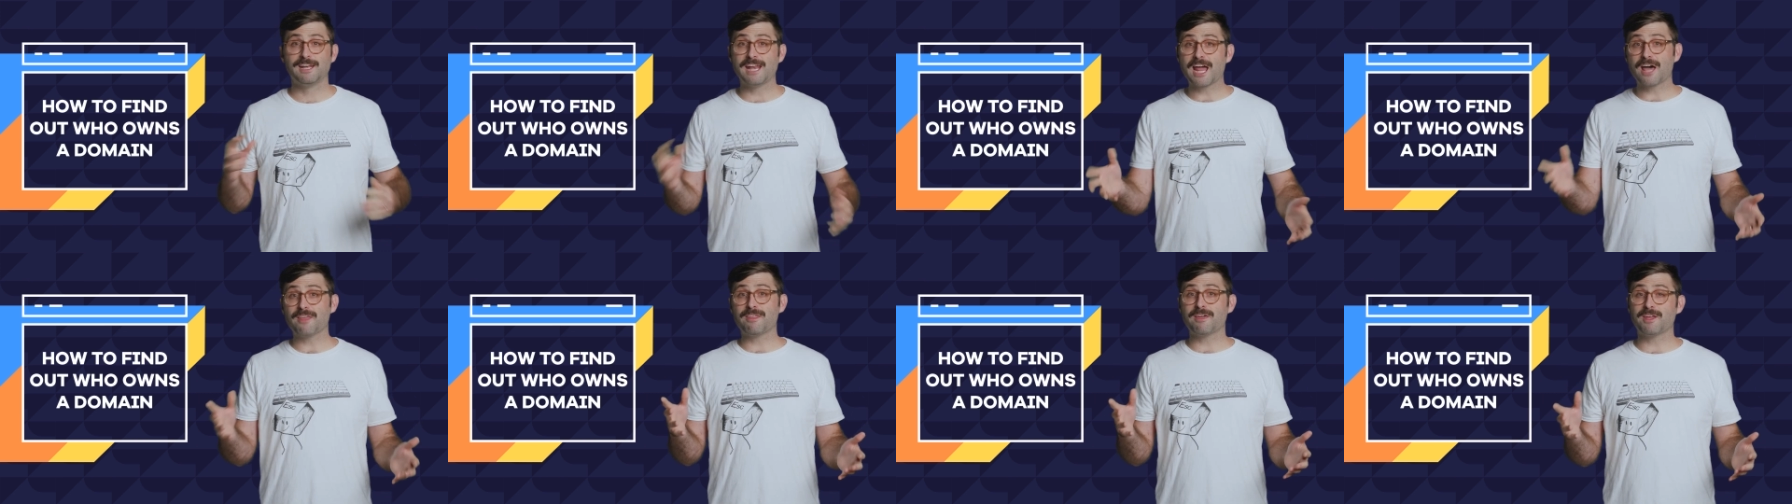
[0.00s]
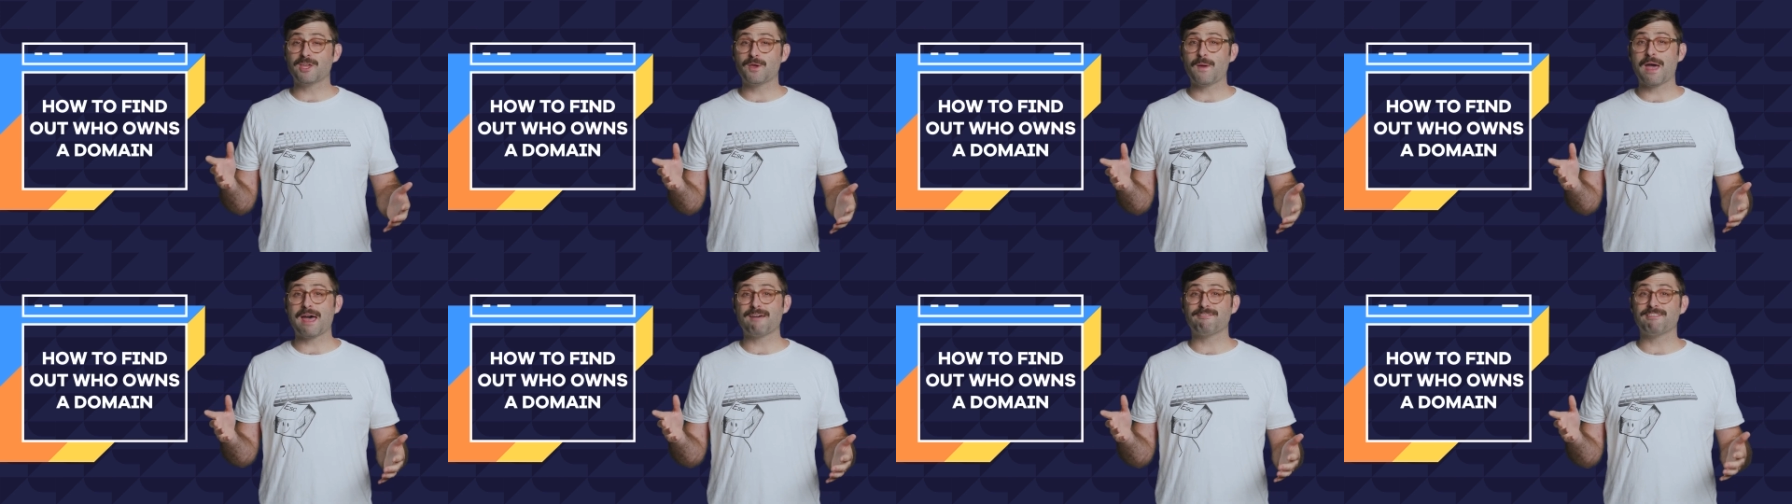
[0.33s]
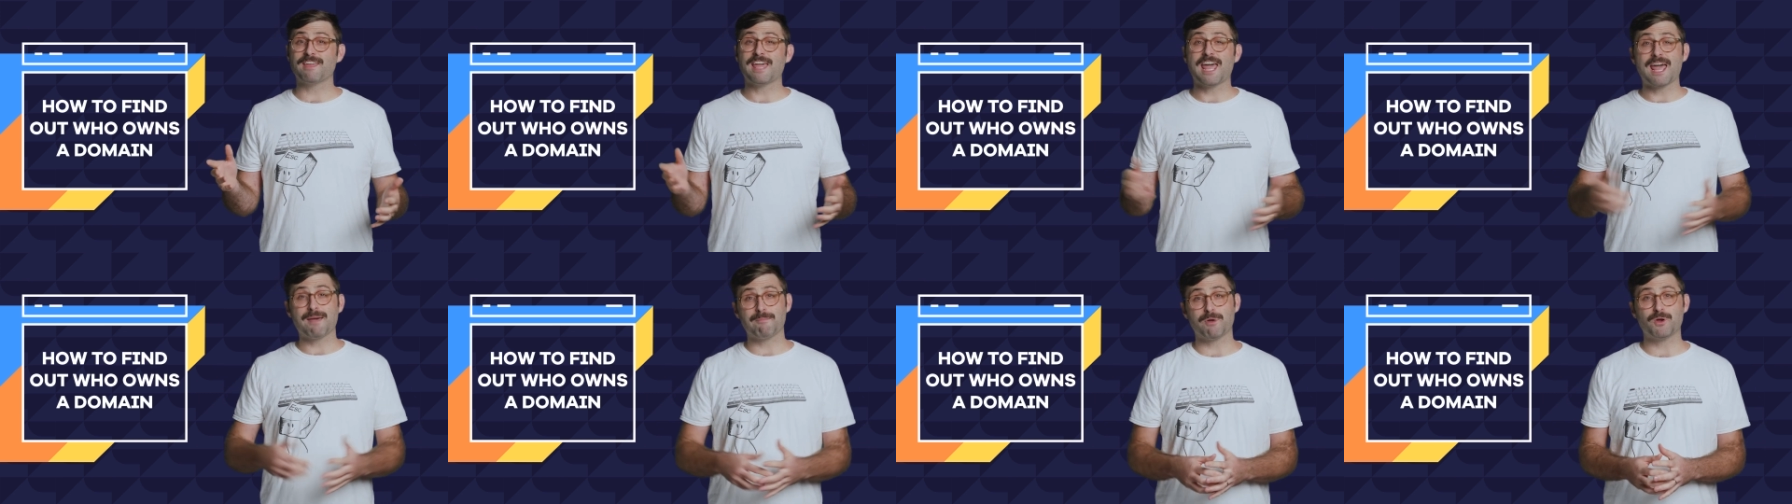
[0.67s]
Now that you have
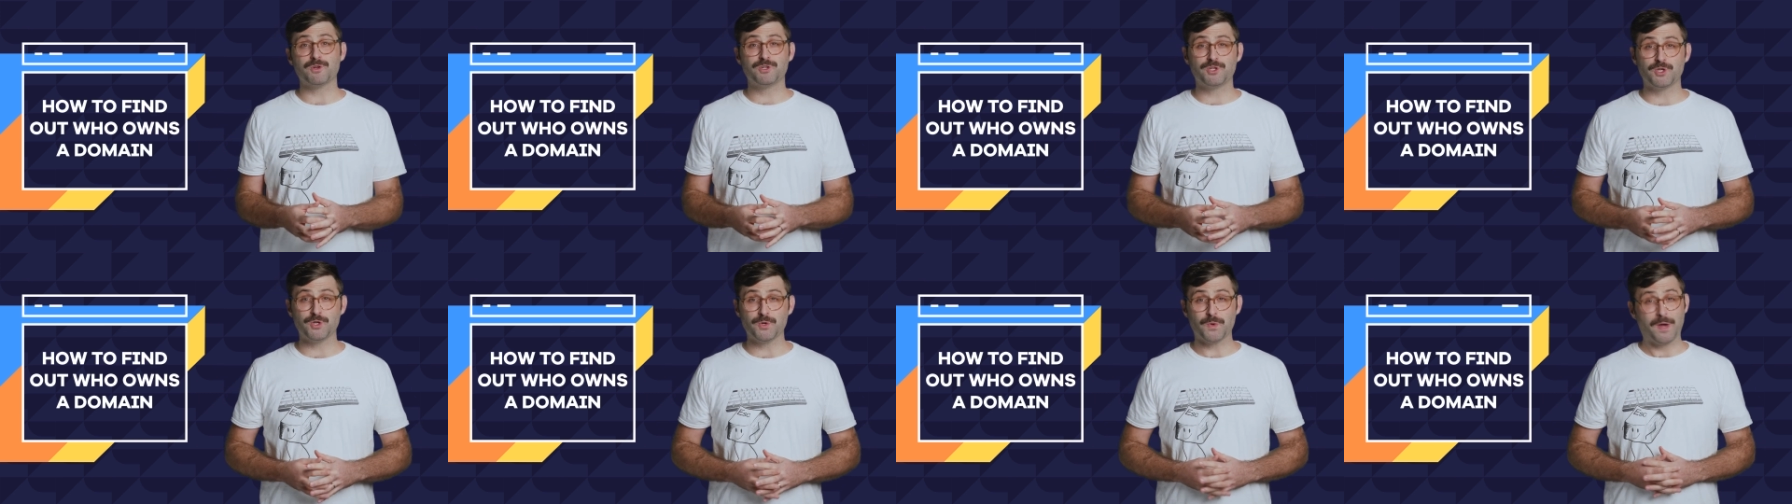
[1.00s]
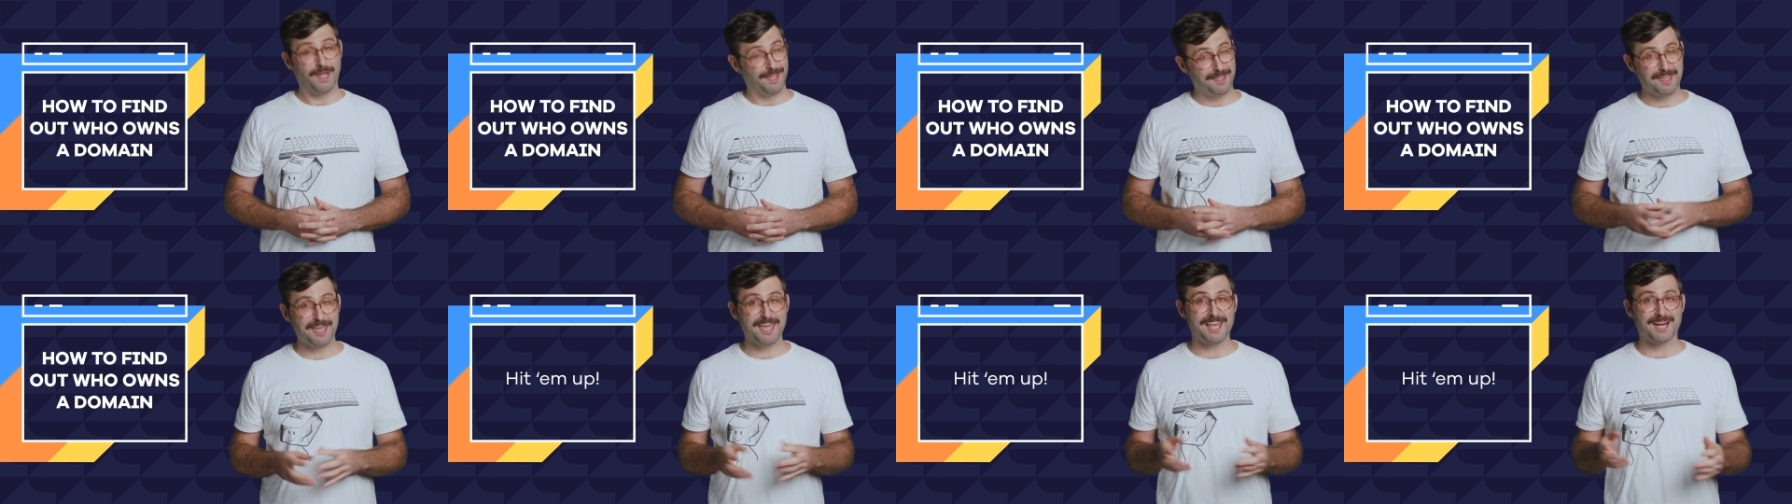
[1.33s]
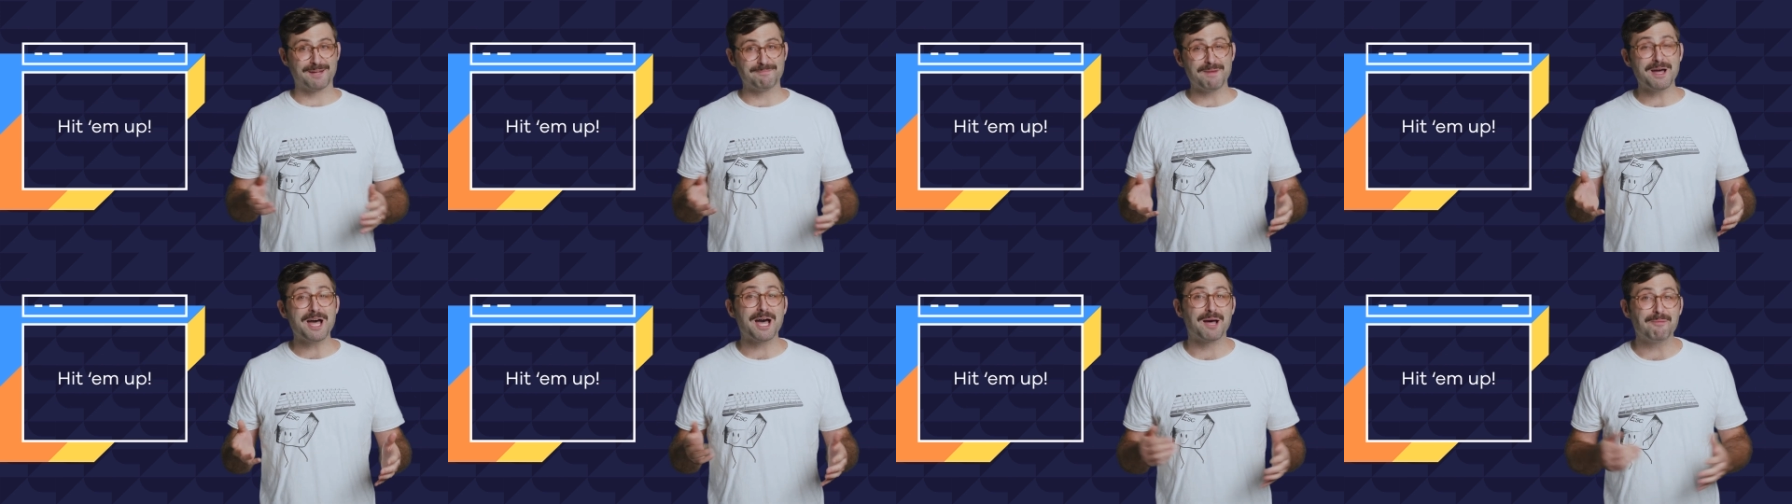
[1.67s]
the ammo to hit
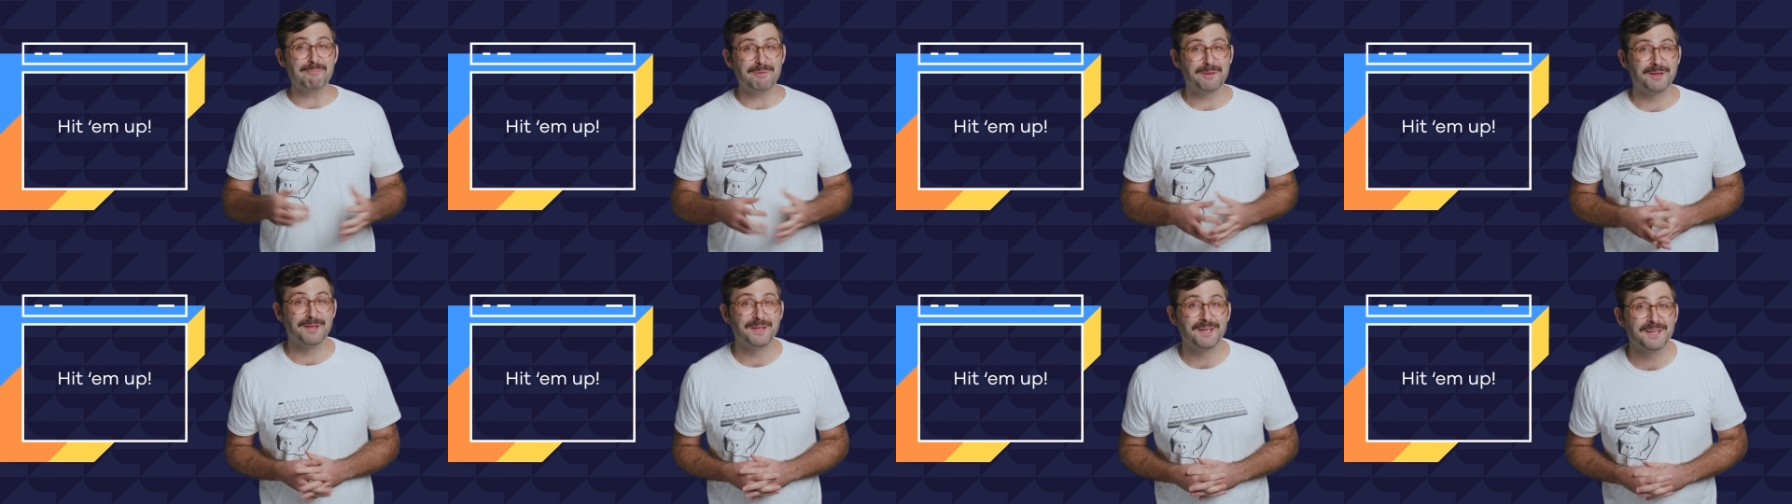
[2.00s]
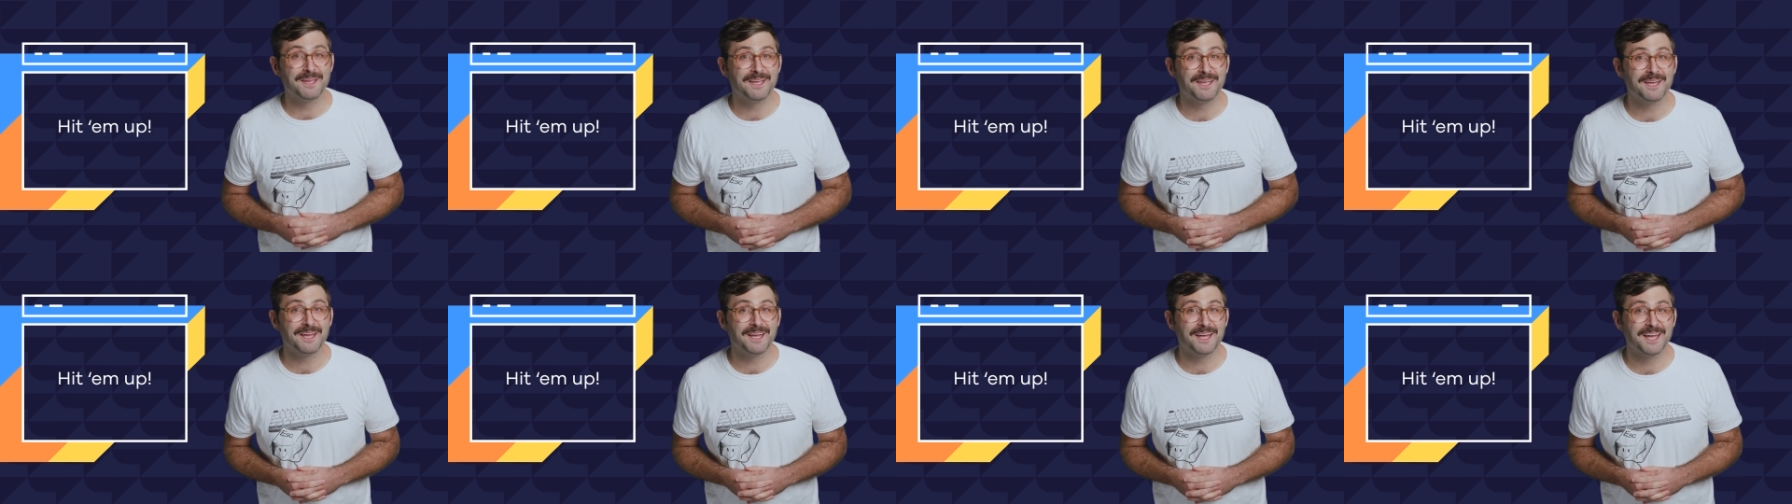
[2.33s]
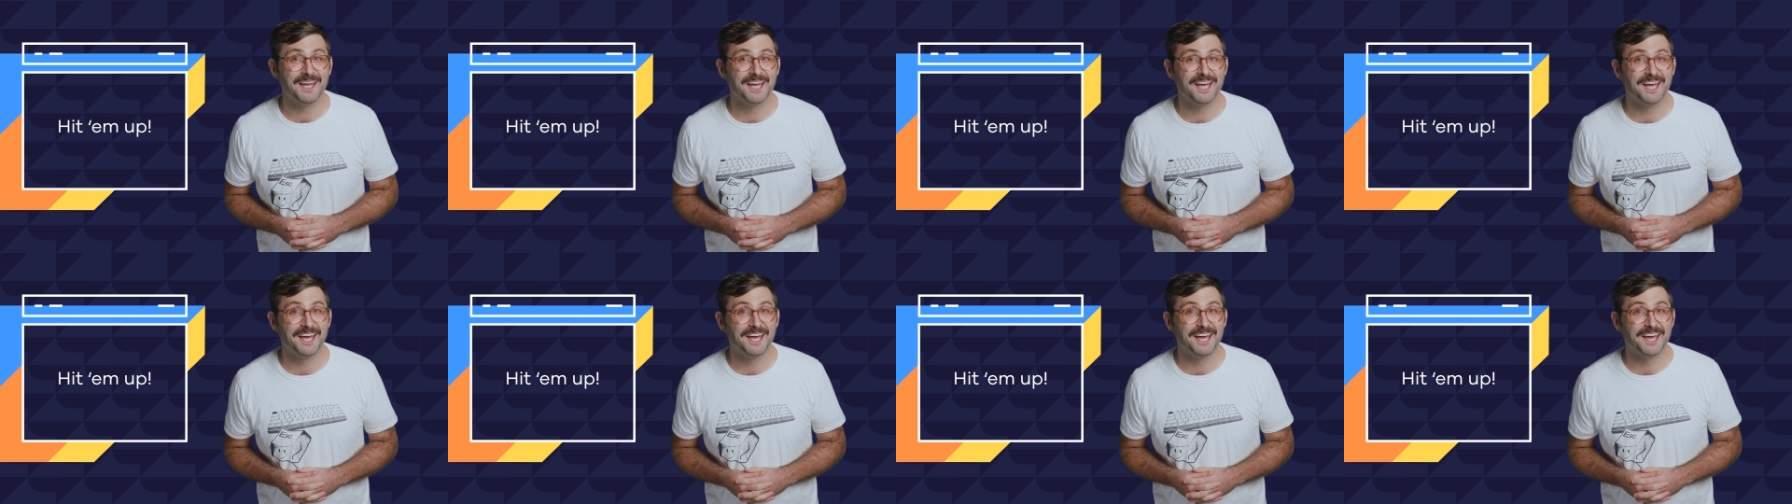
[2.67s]
them up,
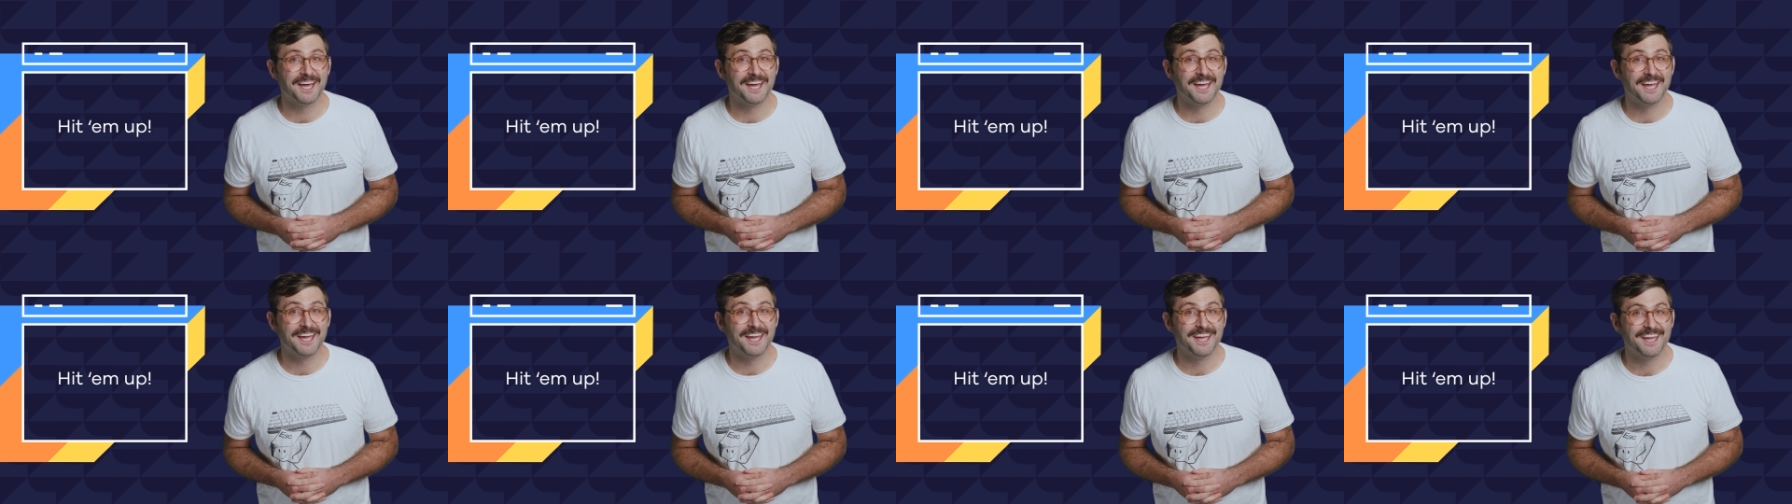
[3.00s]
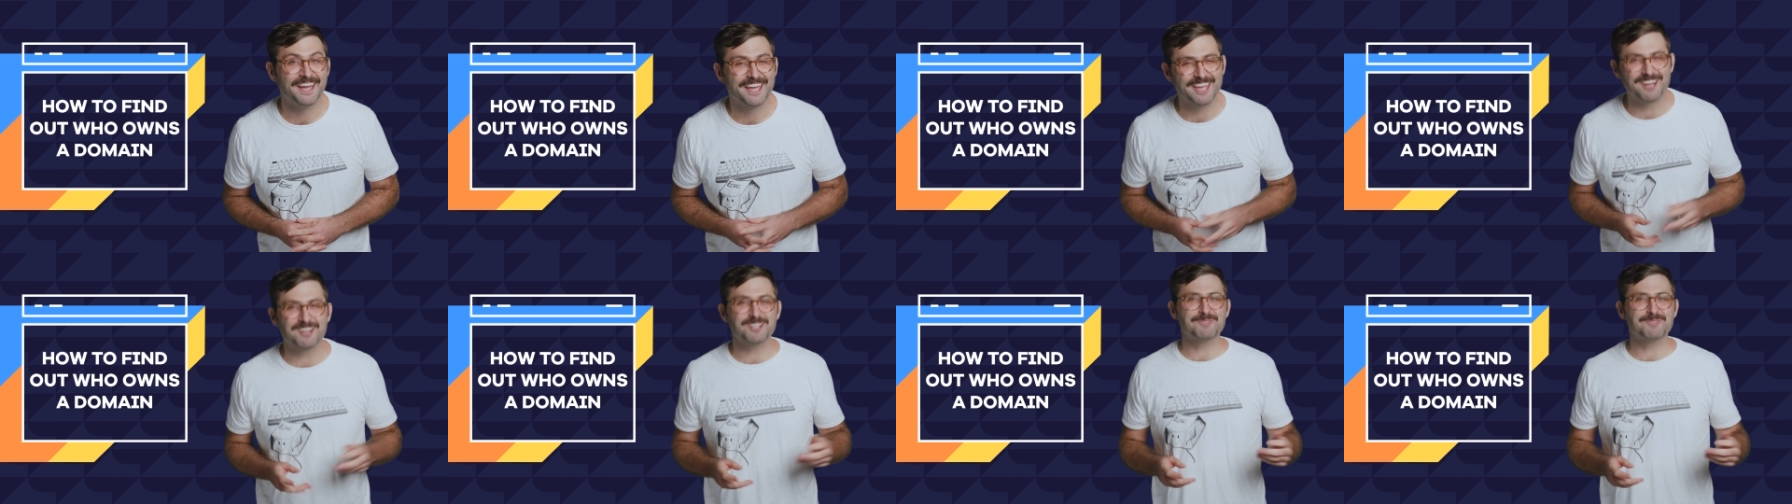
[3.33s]
up.